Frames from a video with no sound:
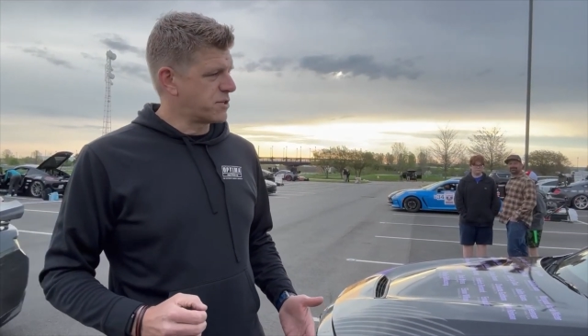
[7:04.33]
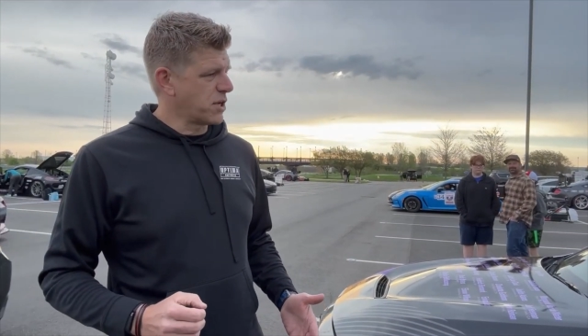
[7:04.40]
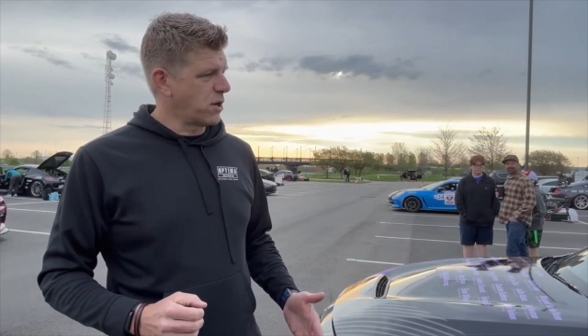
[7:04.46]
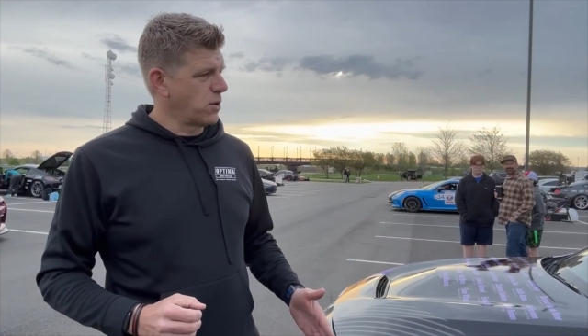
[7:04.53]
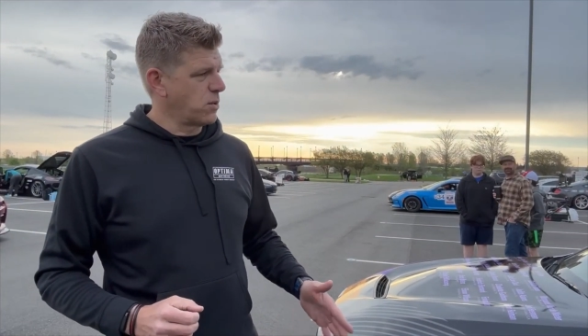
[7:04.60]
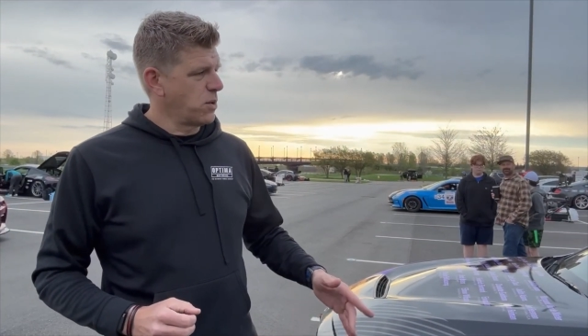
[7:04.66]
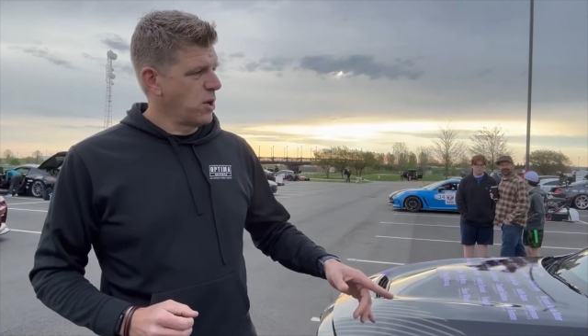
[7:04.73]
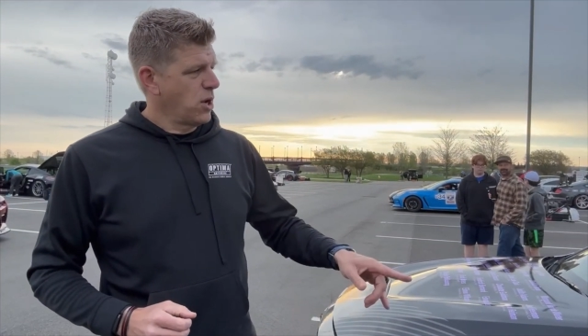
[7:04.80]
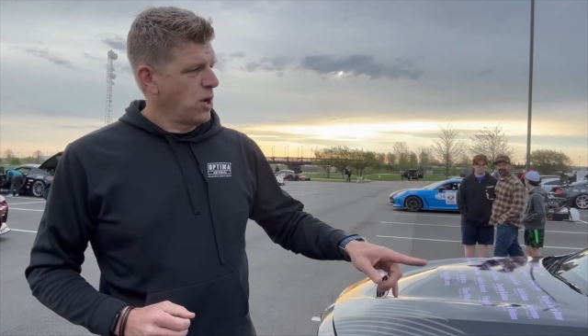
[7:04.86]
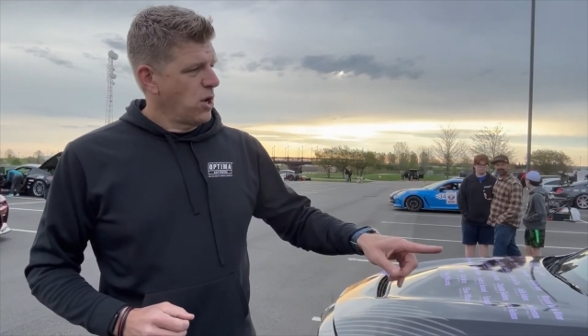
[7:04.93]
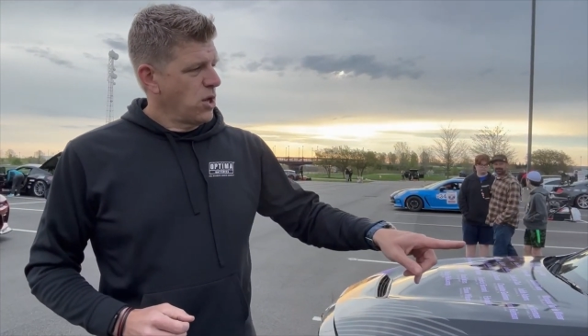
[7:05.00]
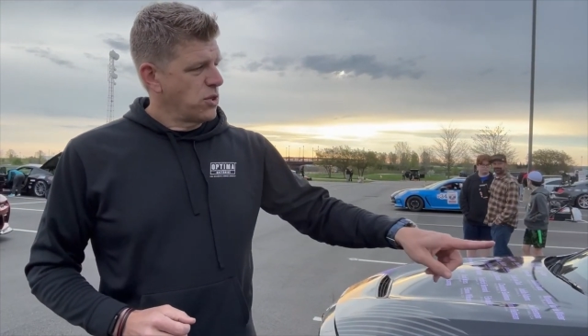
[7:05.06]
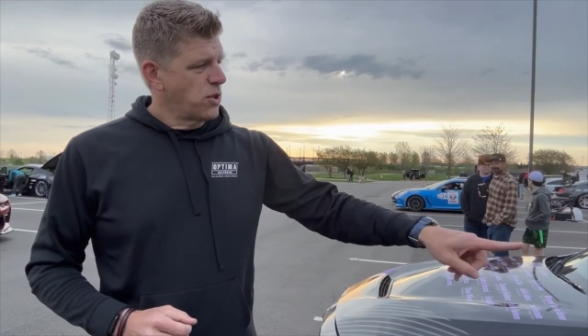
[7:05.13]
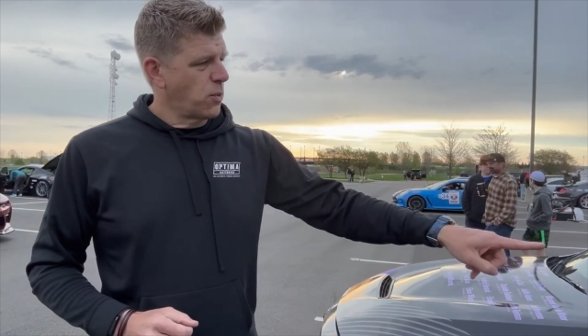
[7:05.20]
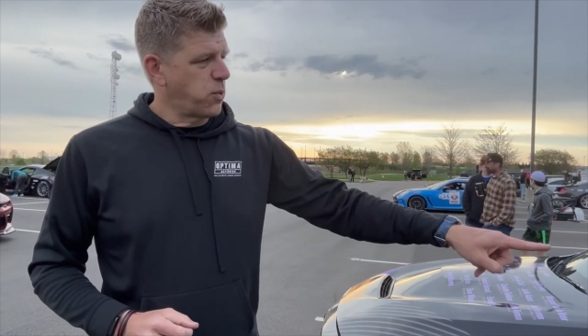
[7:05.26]
So
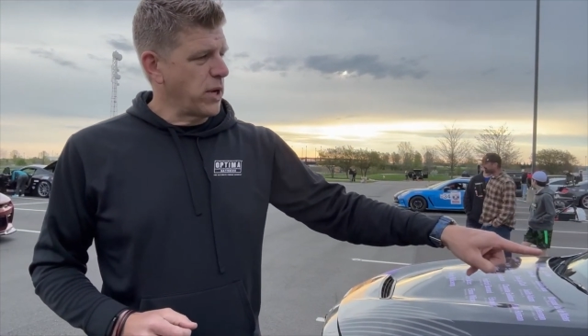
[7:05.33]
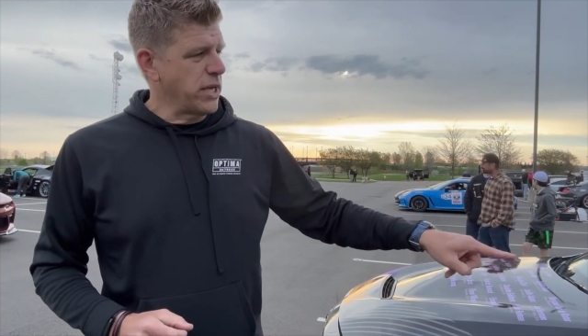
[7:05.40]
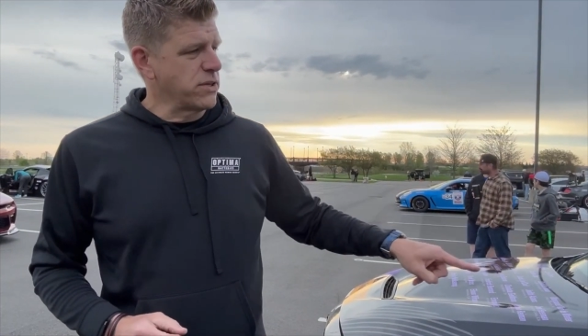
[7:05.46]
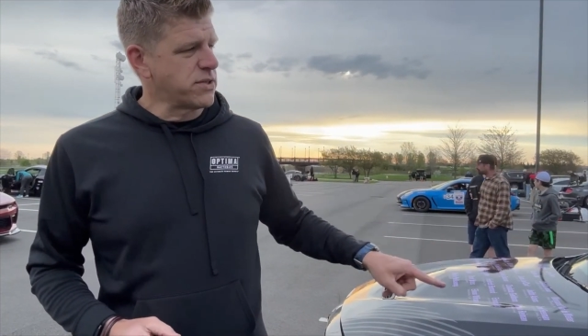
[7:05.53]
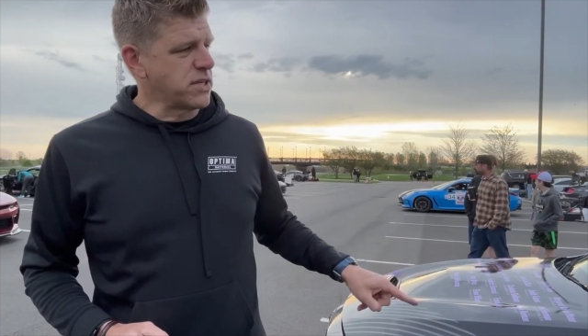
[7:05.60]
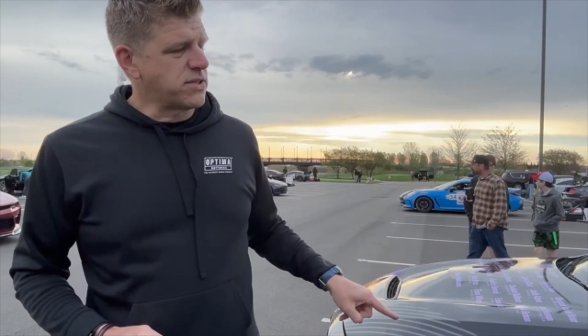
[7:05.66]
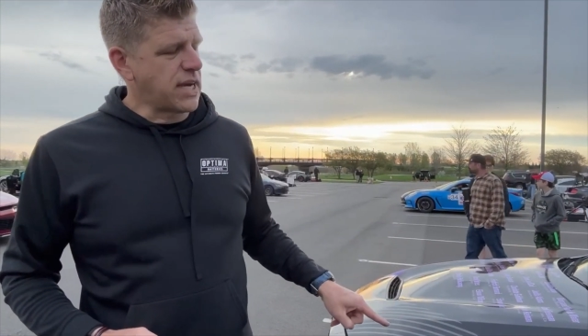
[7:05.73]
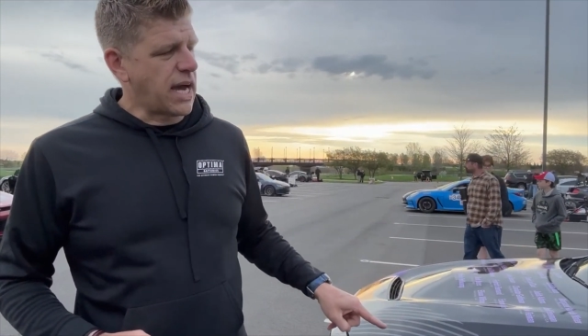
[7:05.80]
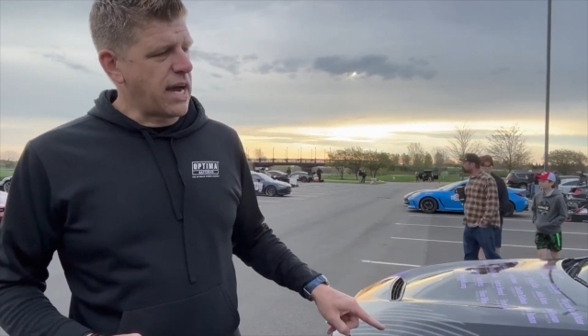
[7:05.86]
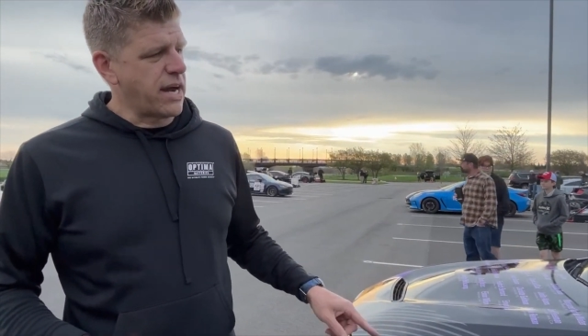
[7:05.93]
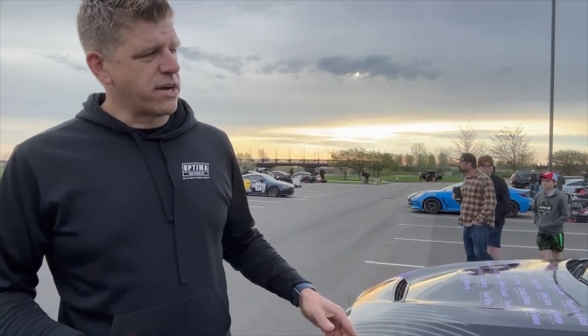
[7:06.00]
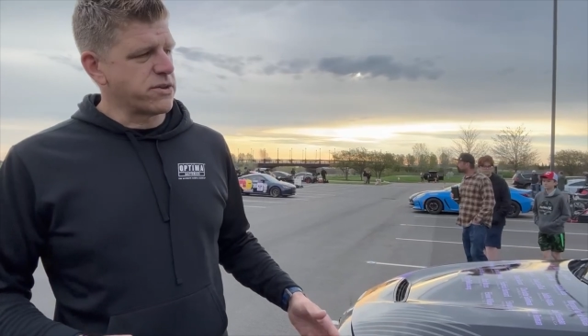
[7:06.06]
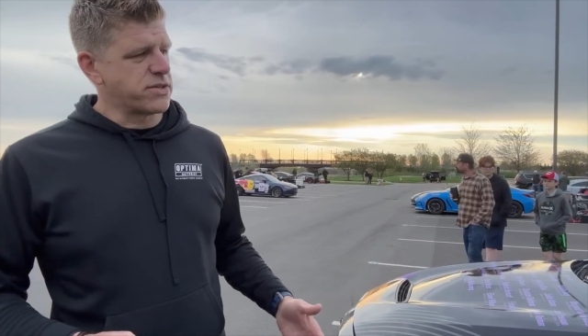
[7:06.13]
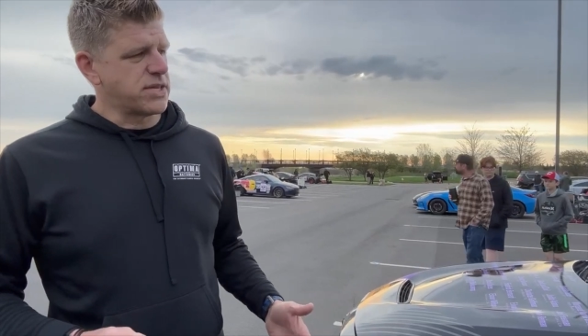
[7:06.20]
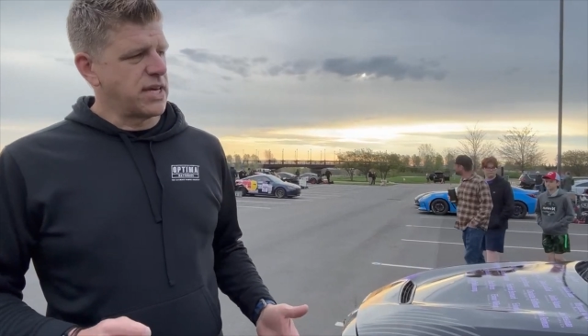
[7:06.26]
the wheels and
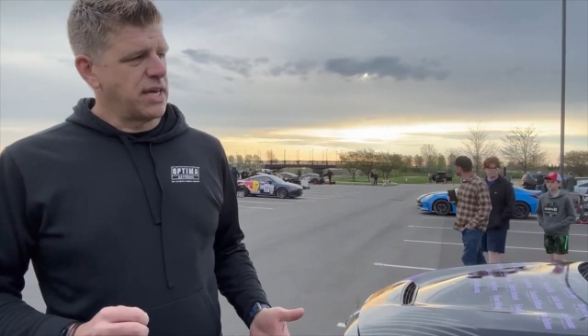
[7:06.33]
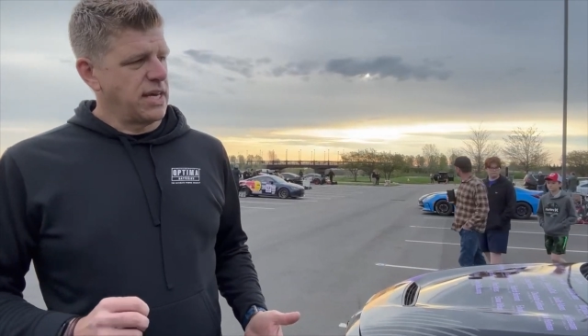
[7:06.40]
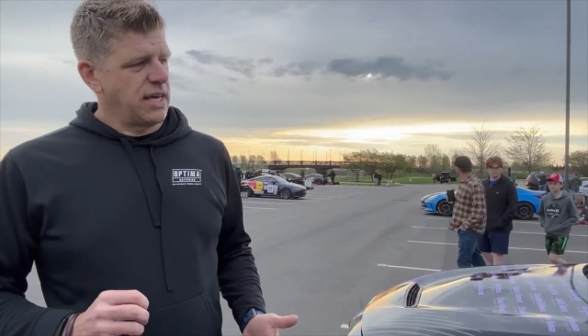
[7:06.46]
tires,